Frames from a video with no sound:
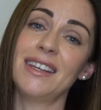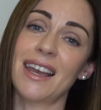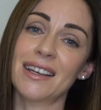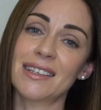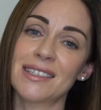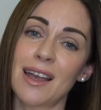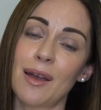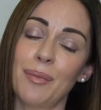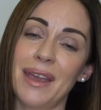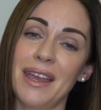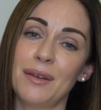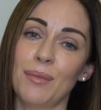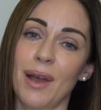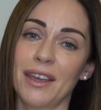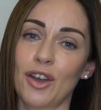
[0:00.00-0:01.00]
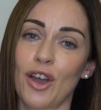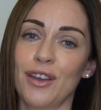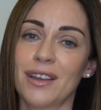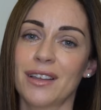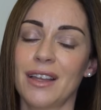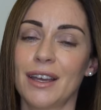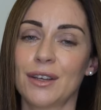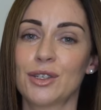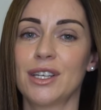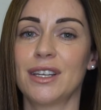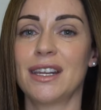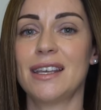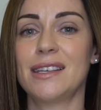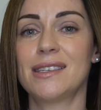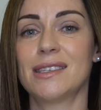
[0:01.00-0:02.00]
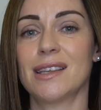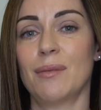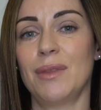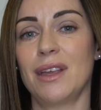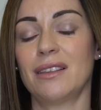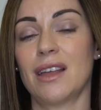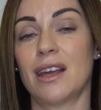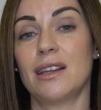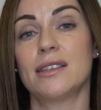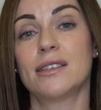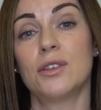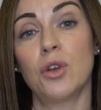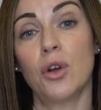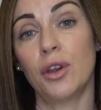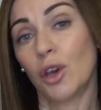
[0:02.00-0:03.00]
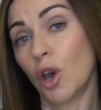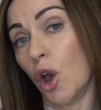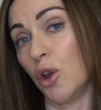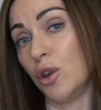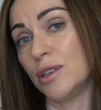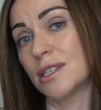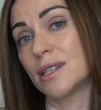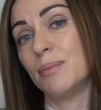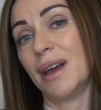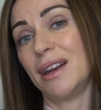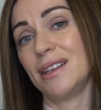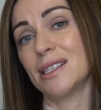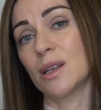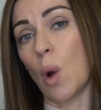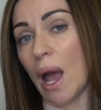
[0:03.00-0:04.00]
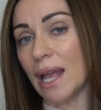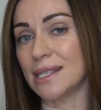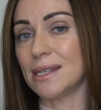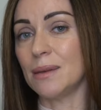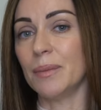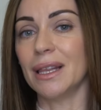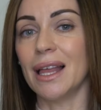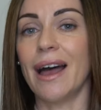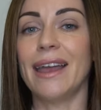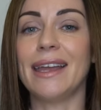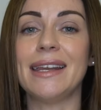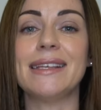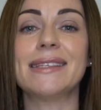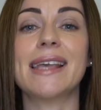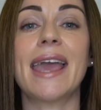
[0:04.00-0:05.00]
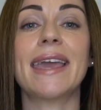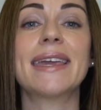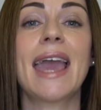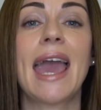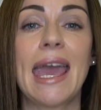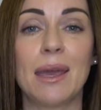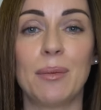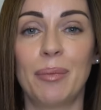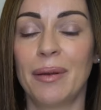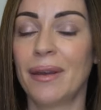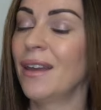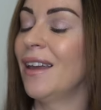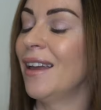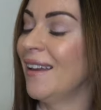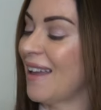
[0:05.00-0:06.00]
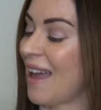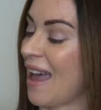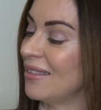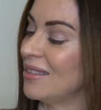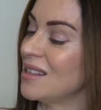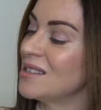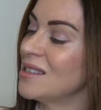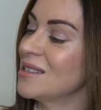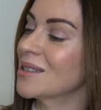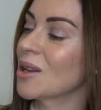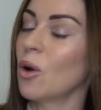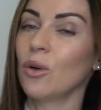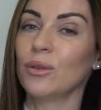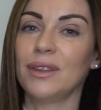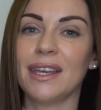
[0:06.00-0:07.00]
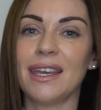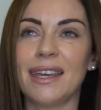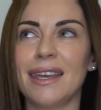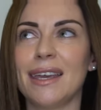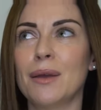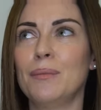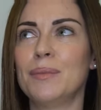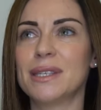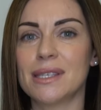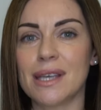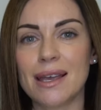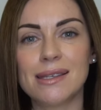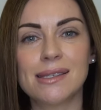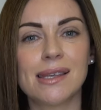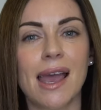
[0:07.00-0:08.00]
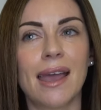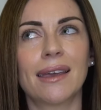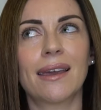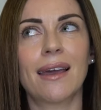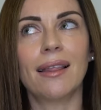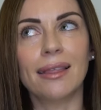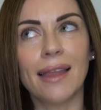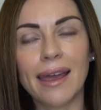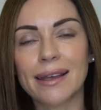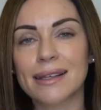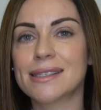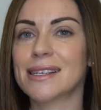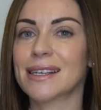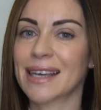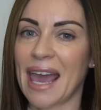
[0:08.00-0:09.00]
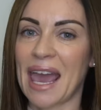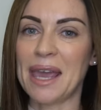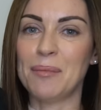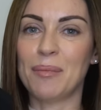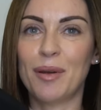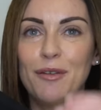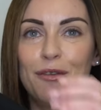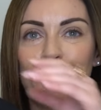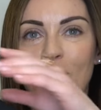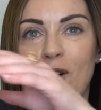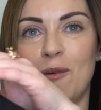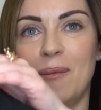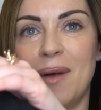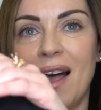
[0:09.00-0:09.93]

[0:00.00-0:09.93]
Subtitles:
Next up in my coat collection is something that is not a coat, but it's quite similar. It is a cape. And this is called the Obsess and Collect Cape from